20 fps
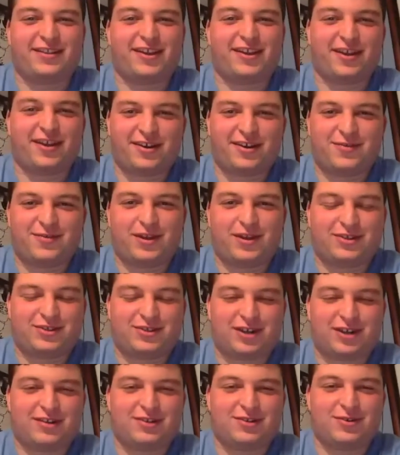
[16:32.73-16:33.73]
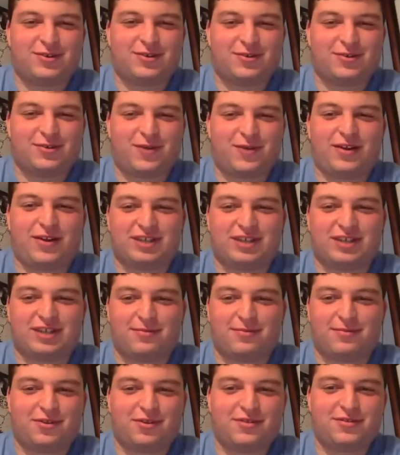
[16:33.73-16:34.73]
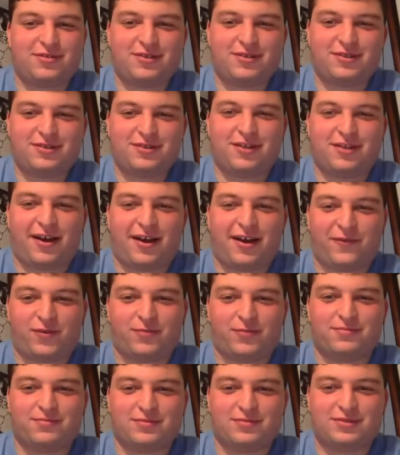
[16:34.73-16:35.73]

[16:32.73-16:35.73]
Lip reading: there. We got to try to do a roundtable live from